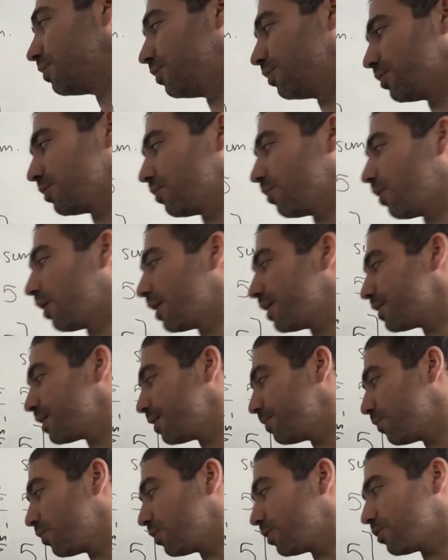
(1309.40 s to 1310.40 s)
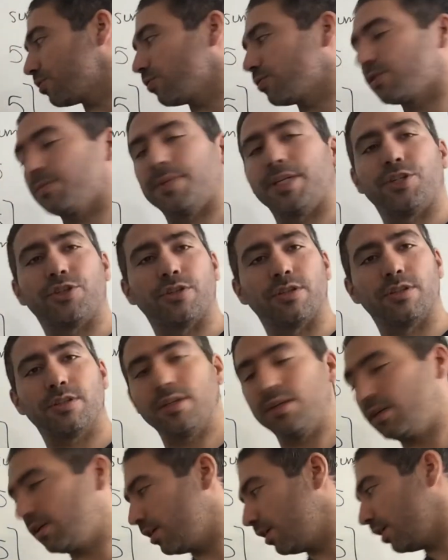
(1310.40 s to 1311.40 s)
There's no i's anymore, there's no summations.
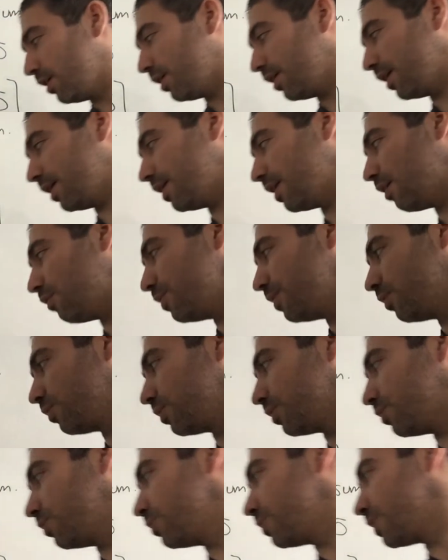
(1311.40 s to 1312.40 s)
And now we know the 2's